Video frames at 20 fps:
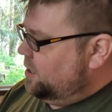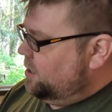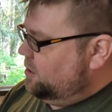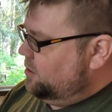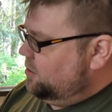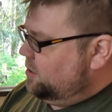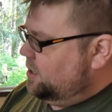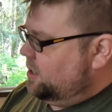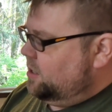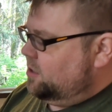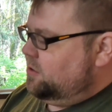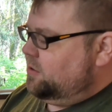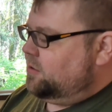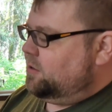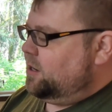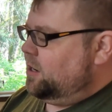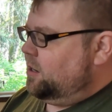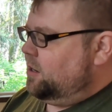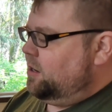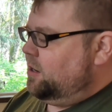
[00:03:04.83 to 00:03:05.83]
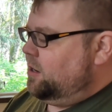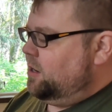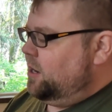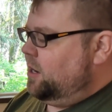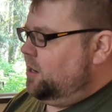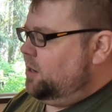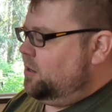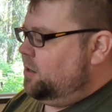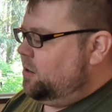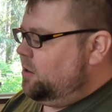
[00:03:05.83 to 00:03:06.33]
You can't just like
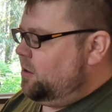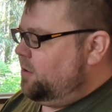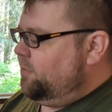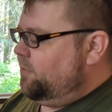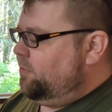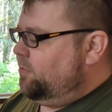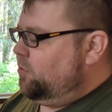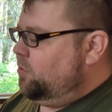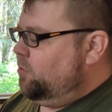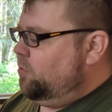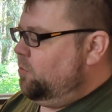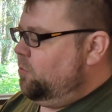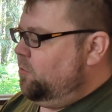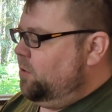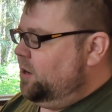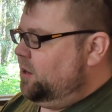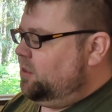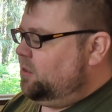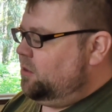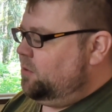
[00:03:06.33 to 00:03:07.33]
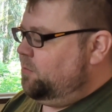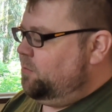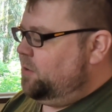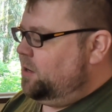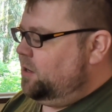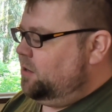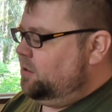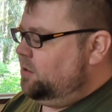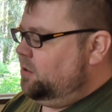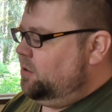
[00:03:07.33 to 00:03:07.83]
yank it off with the
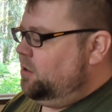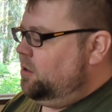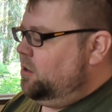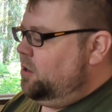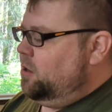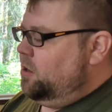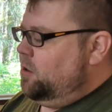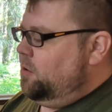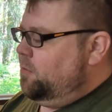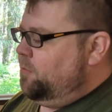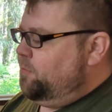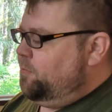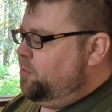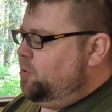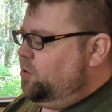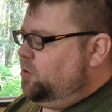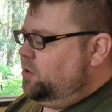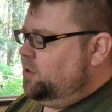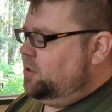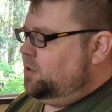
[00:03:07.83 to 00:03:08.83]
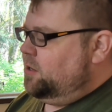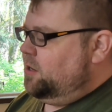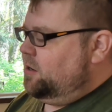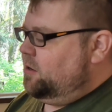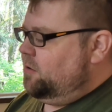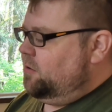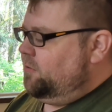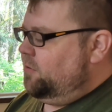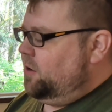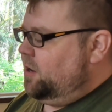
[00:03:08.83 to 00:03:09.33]
button. Push it
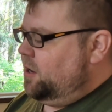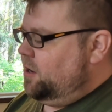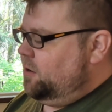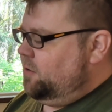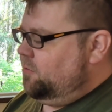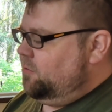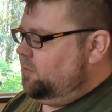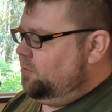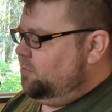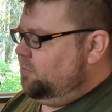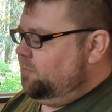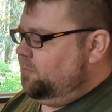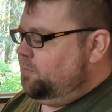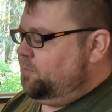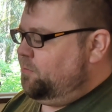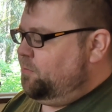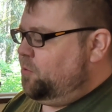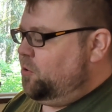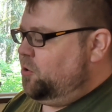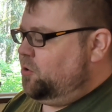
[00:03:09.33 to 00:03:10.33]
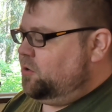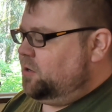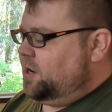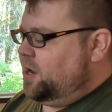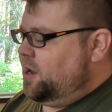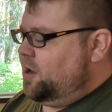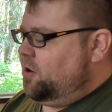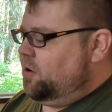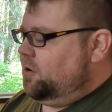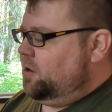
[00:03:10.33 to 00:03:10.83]
down, and it will push it
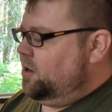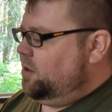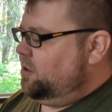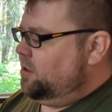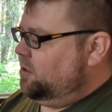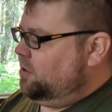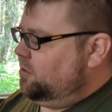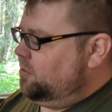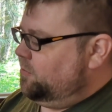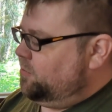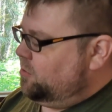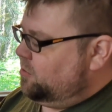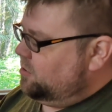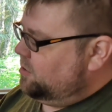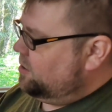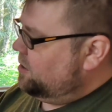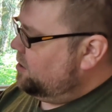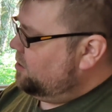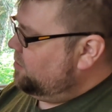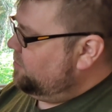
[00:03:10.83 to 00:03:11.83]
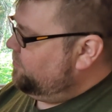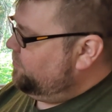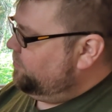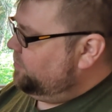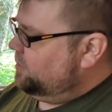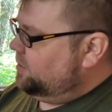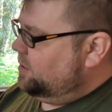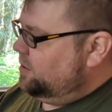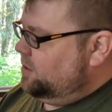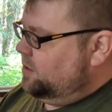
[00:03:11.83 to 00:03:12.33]
out, and then you pull it out.
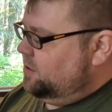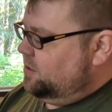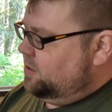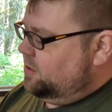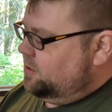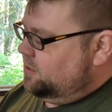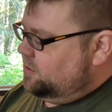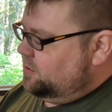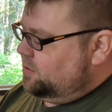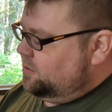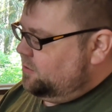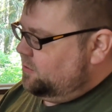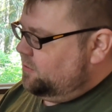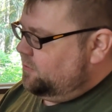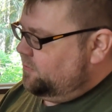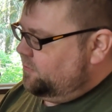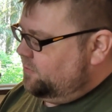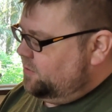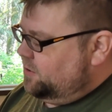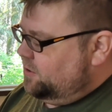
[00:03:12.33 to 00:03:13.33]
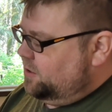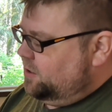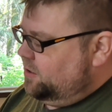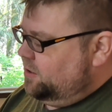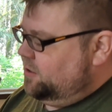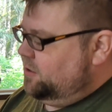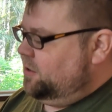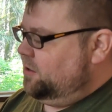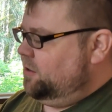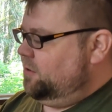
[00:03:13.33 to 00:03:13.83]
So very
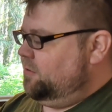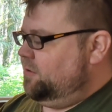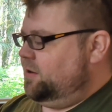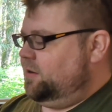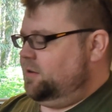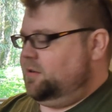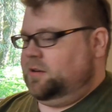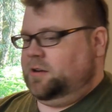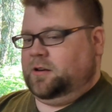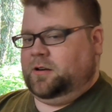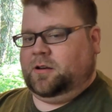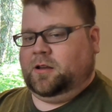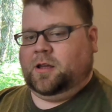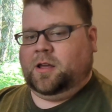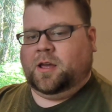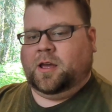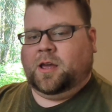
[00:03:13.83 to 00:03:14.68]
interesting.